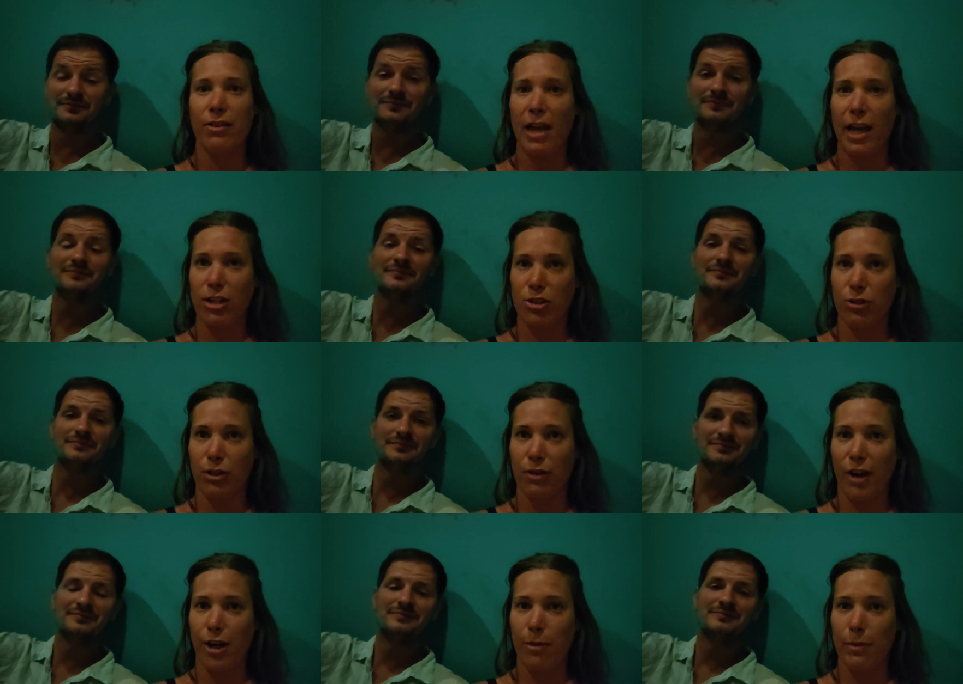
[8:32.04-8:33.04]
Speaker 1: their natural
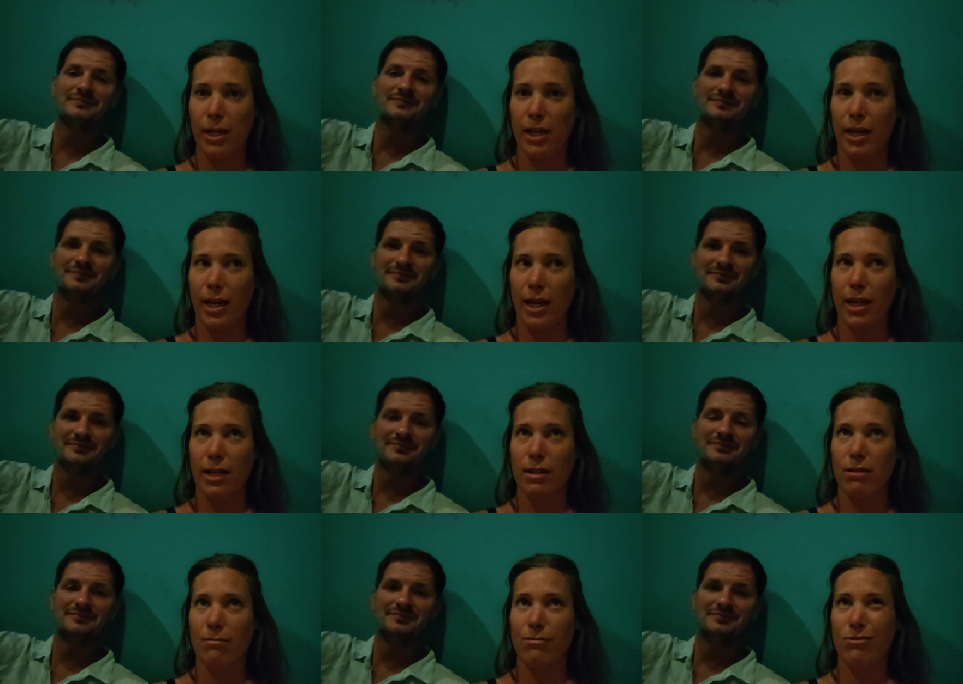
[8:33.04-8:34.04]
environment
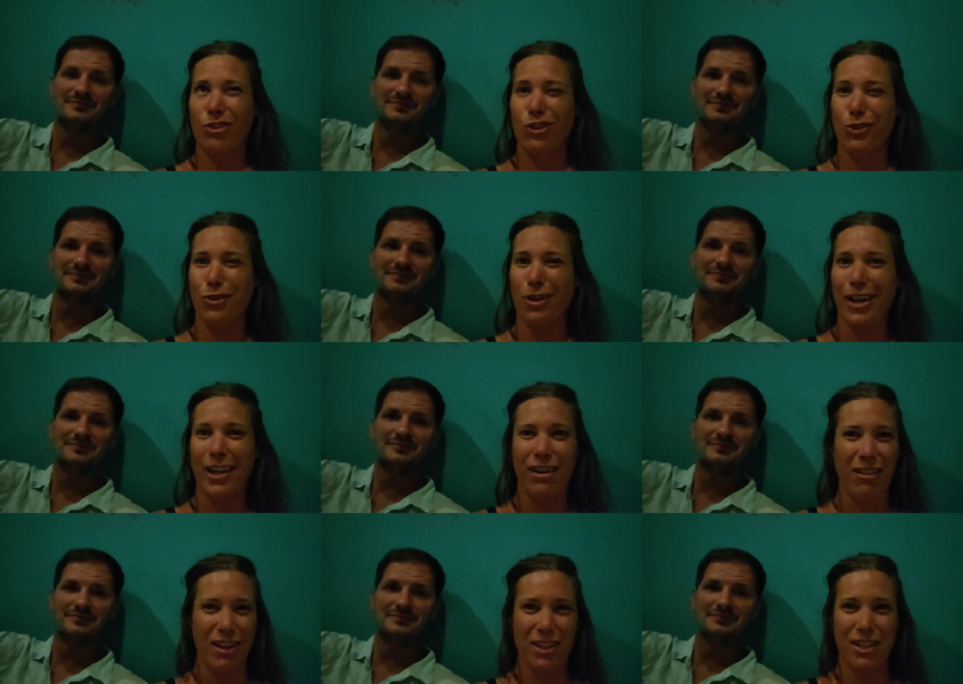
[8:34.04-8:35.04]
and
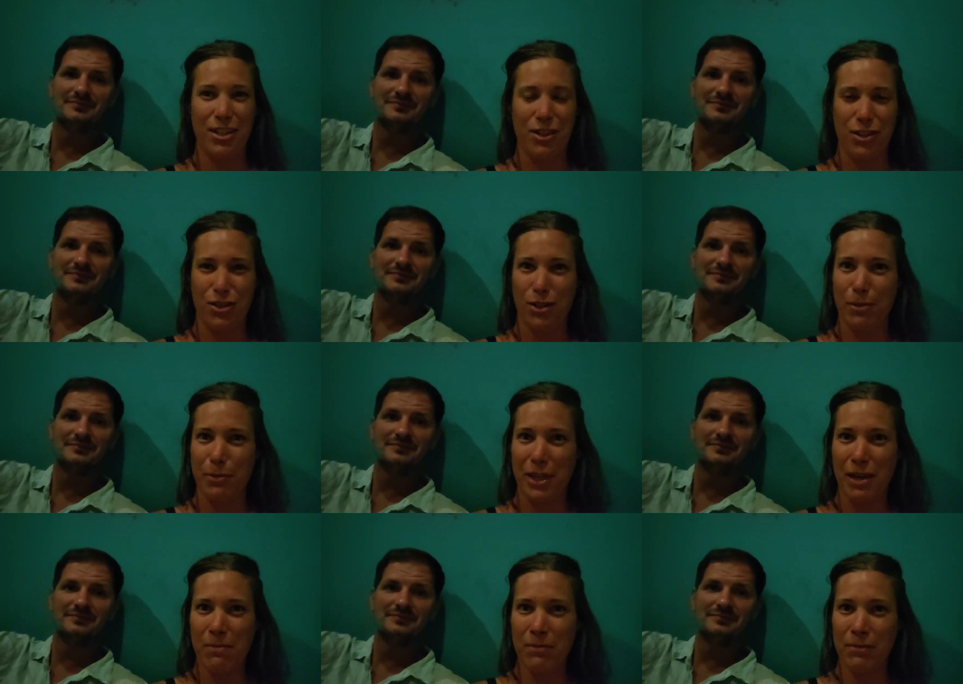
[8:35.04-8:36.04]
trying not to disturb
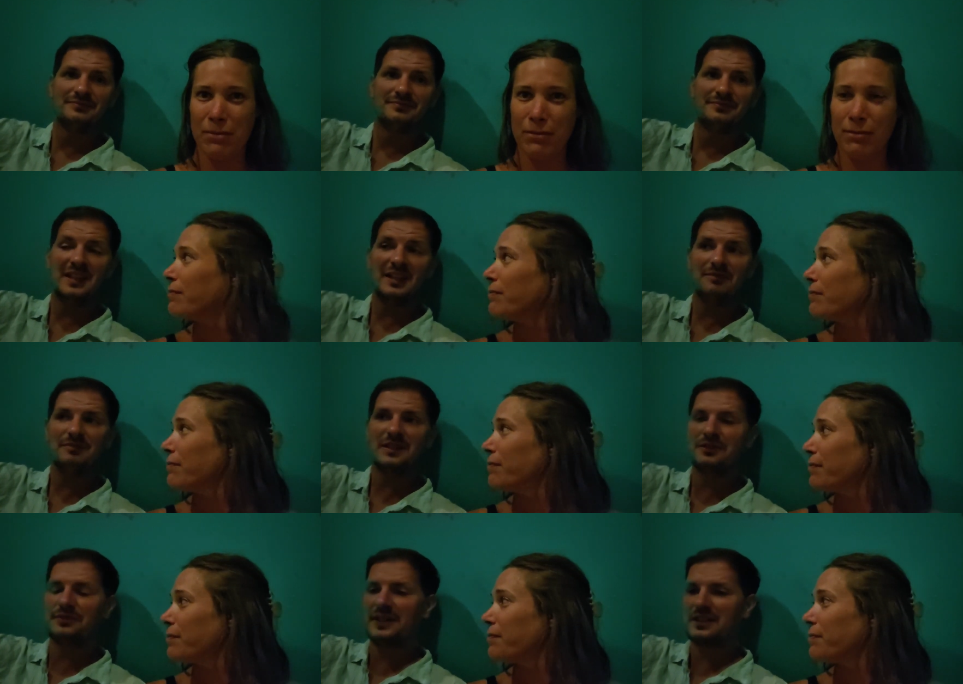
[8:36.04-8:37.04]
them.
Speaker 2: Yeah,
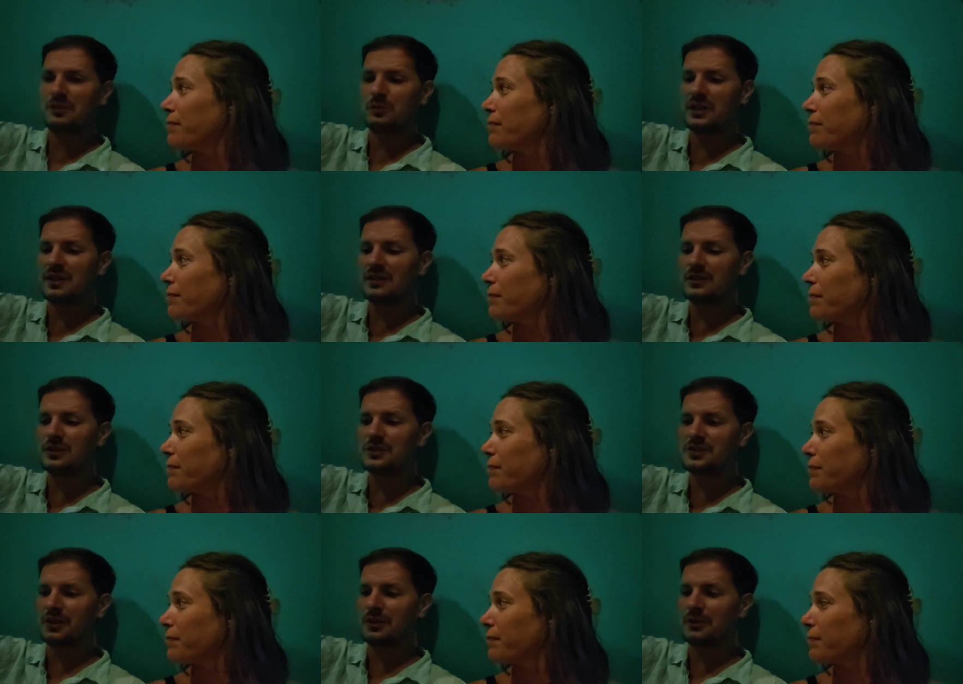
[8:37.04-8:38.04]
and the fact that we can do
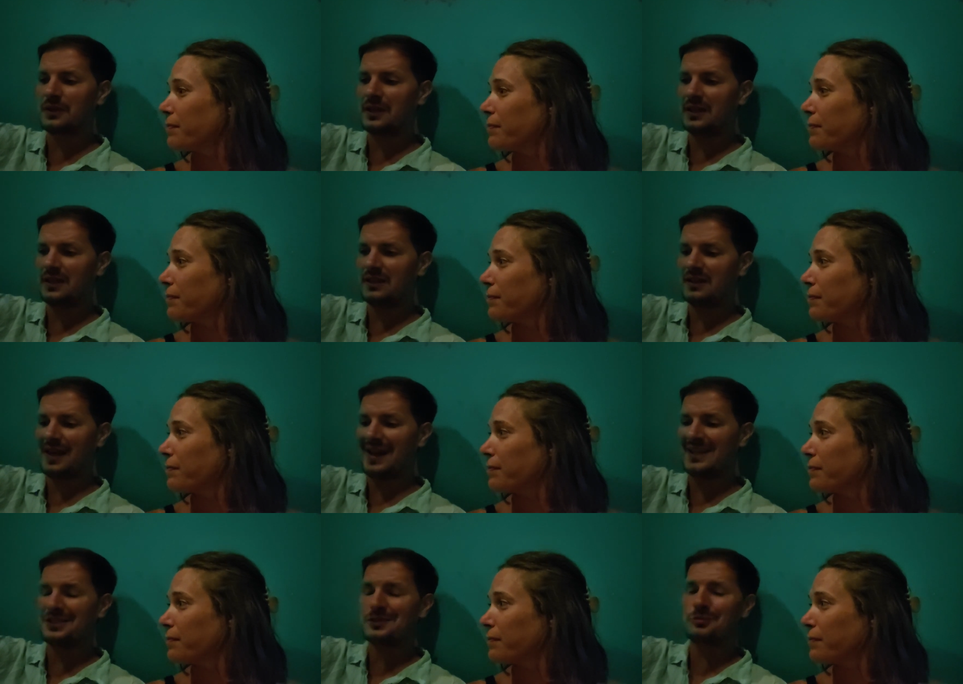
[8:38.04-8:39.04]
so in
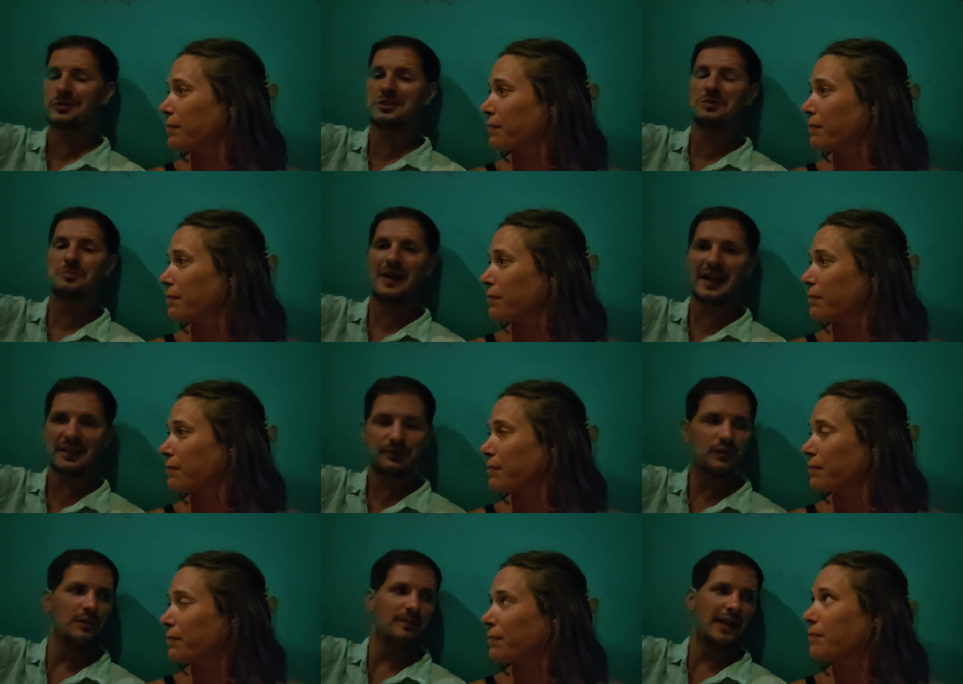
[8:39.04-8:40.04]
as
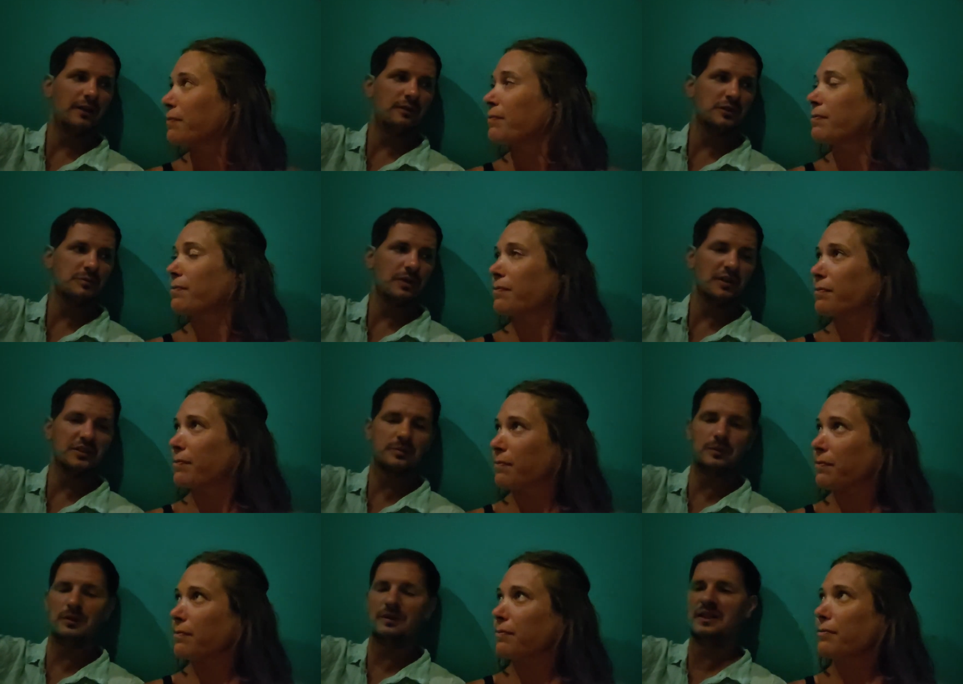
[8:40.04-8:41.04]
respectful a manner as
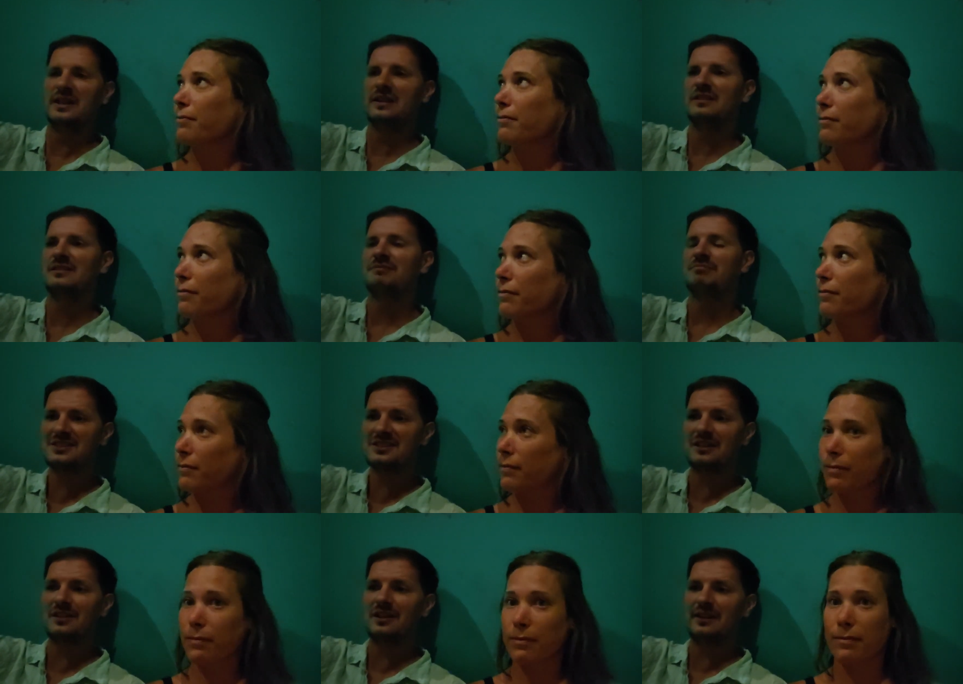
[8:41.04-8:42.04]
possible that
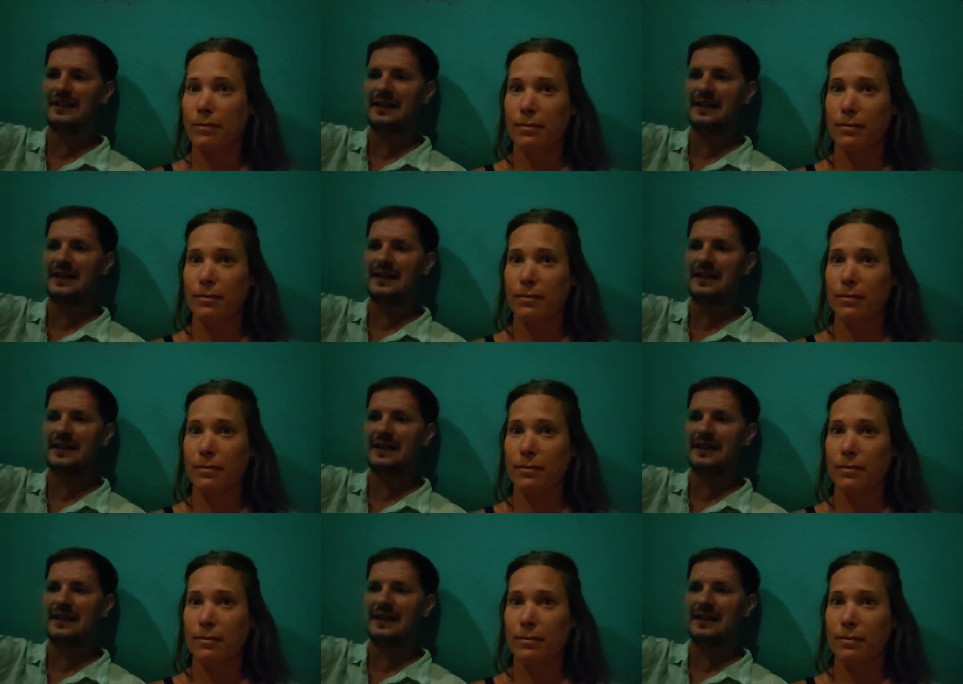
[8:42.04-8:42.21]
still